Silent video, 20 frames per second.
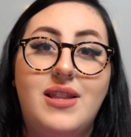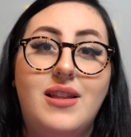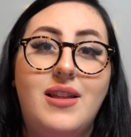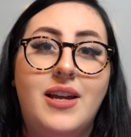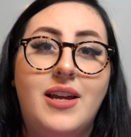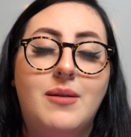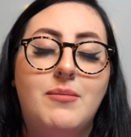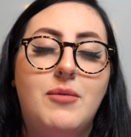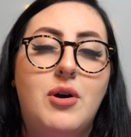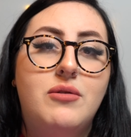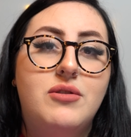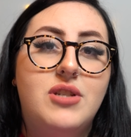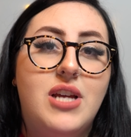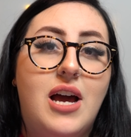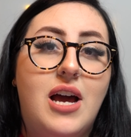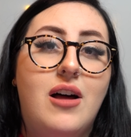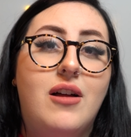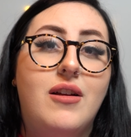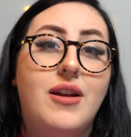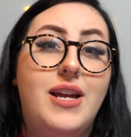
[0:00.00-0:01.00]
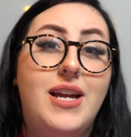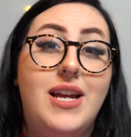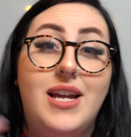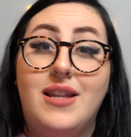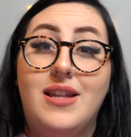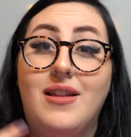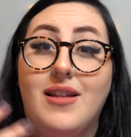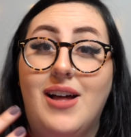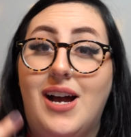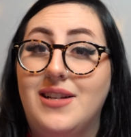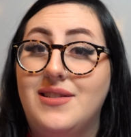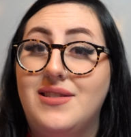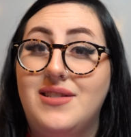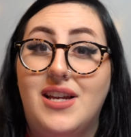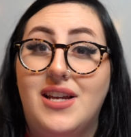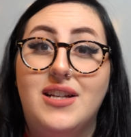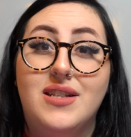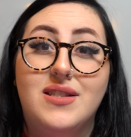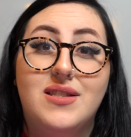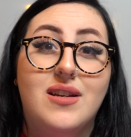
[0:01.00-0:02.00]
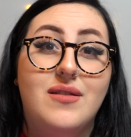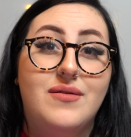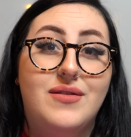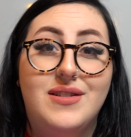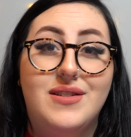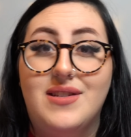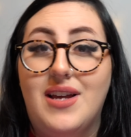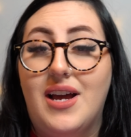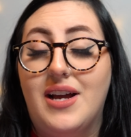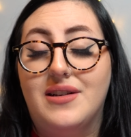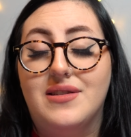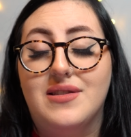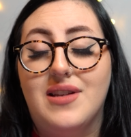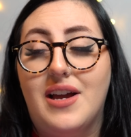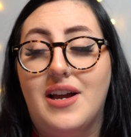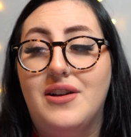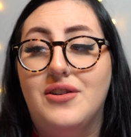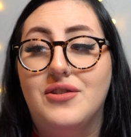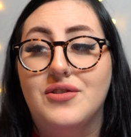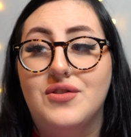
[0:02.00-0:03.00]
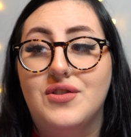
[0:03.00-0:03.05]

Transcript: the Langham Hotel in the last days of his exile.